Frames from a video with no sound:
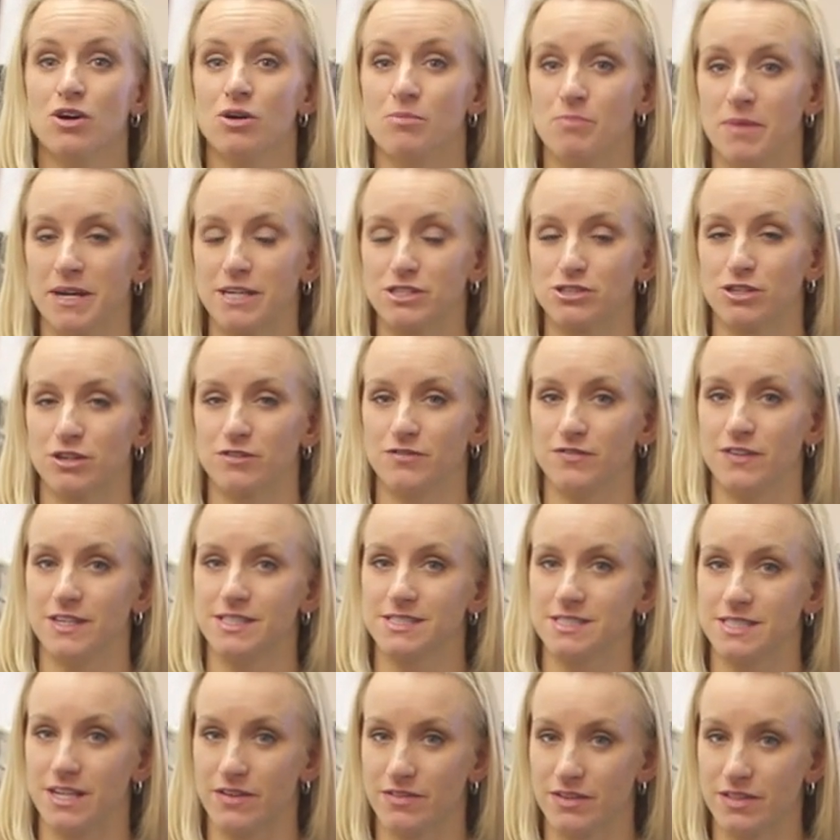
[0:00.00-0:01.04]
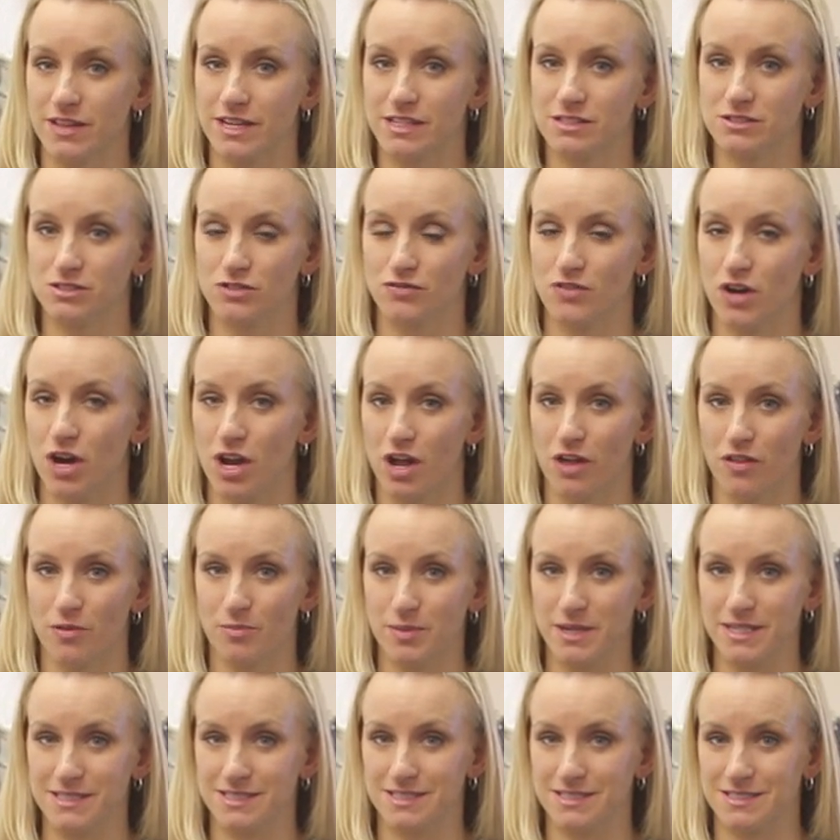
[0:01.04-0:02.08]
Make sure it fits and everything's, you've got all the
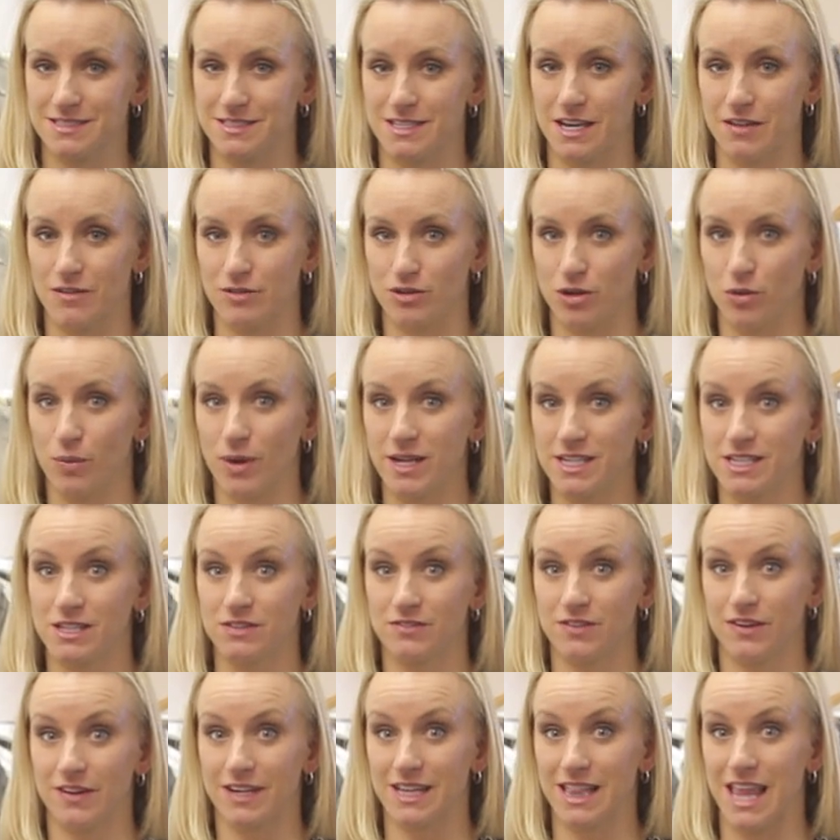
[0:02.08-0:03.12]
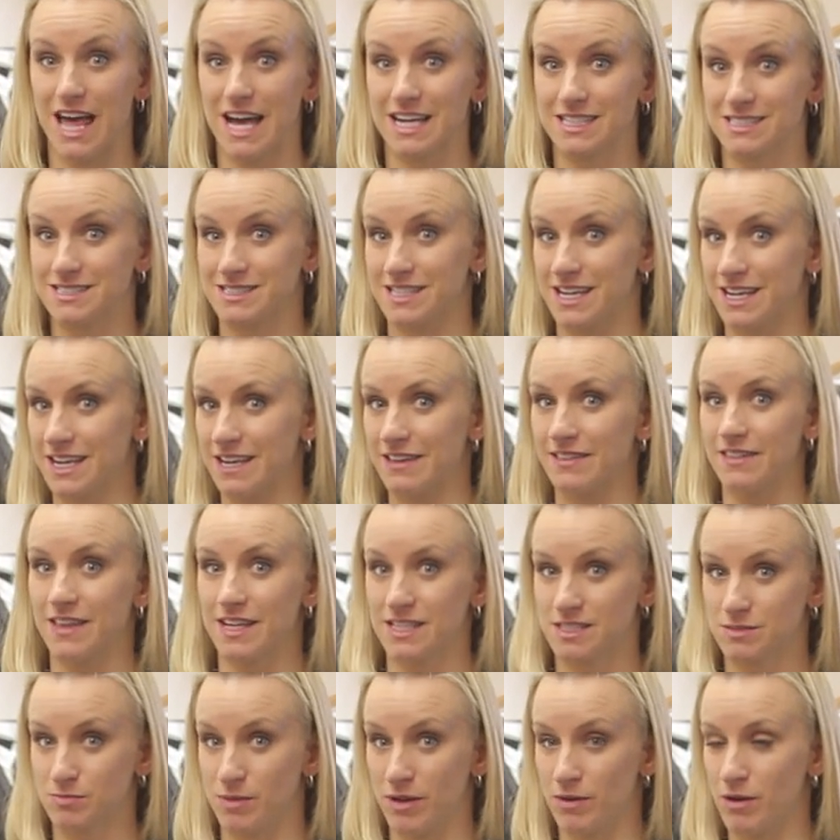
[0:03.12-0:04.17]
pieces together. Don't wait till the very last second.
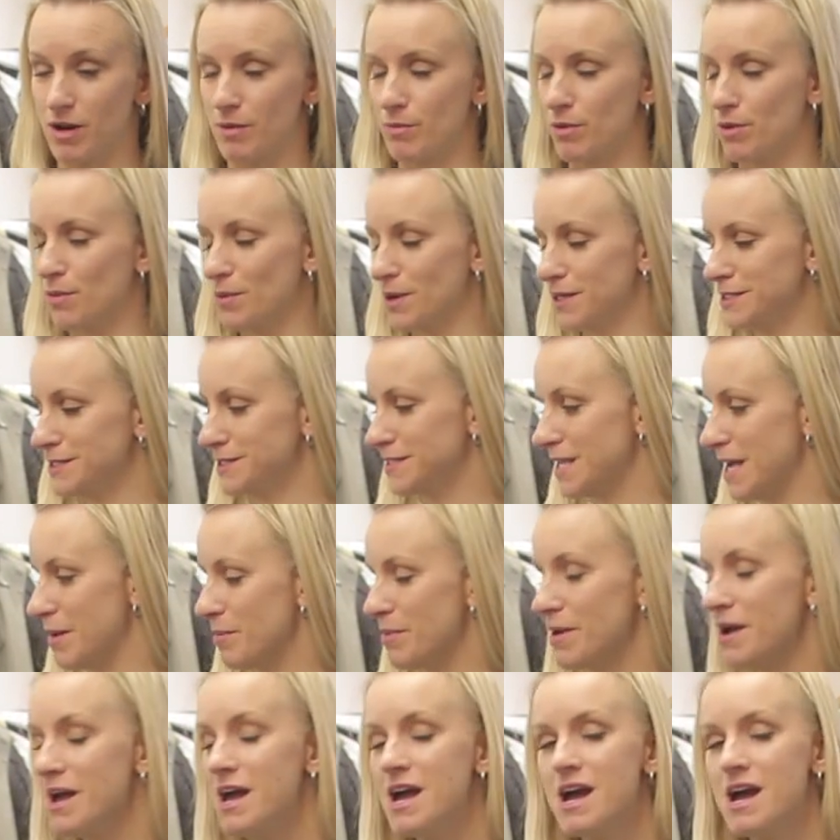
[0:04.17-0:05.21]
That's my number one tip.